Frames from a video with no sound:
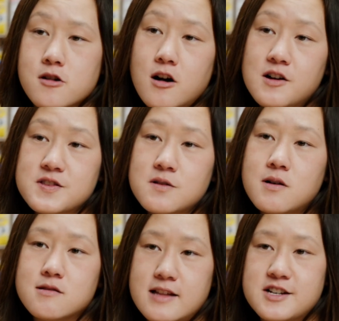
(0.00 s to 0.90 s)
are also
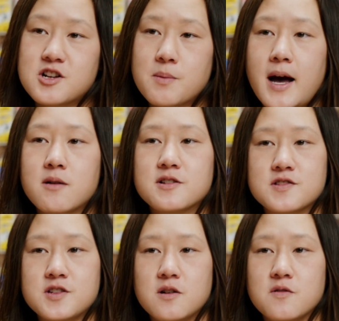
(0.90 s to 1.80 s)
electric-powered
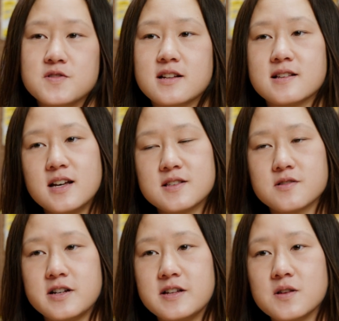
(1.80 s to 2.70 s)
stoves and
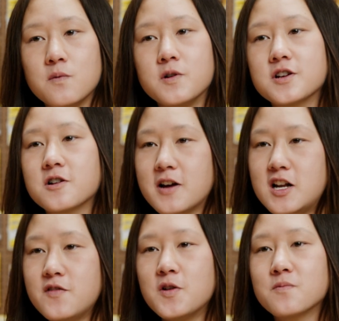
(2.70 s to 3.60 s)
accessories which are
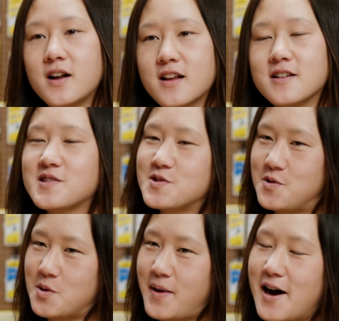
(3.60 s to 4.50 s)
great if you're running on
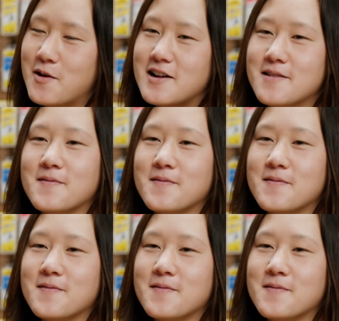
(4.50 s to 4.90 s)
solar power.